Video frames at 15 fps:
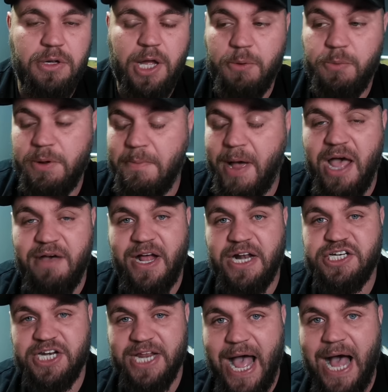And we might have
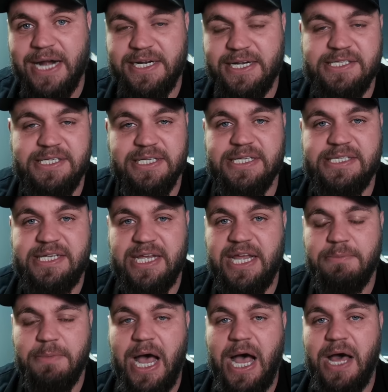actually added to the
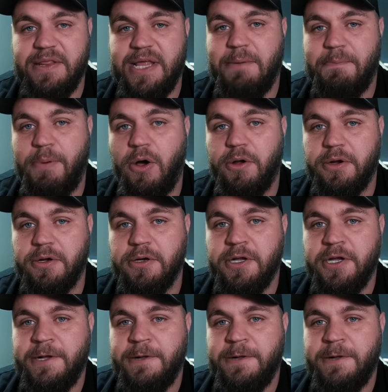team at that point.